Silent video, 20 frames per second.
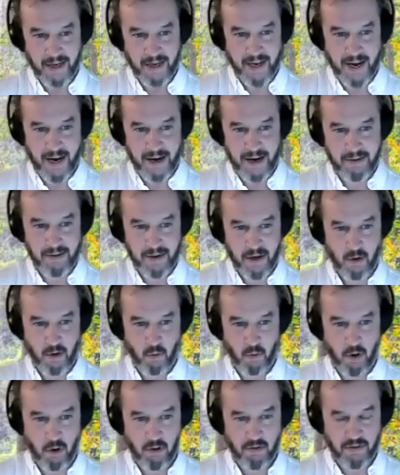And
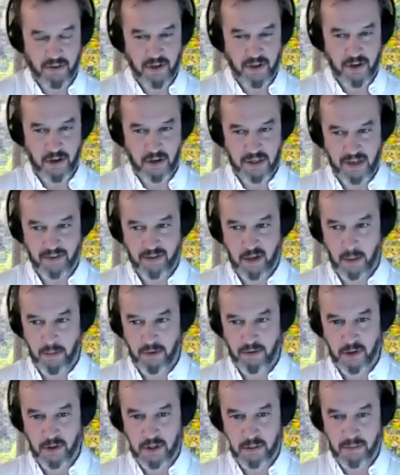again, over the
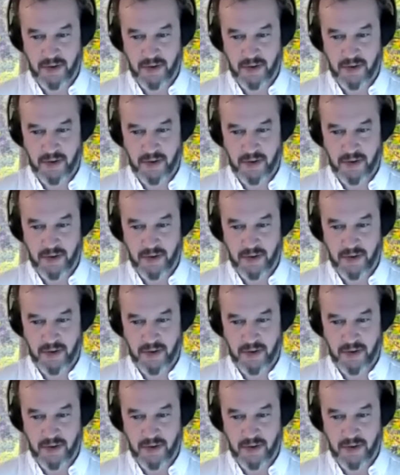years,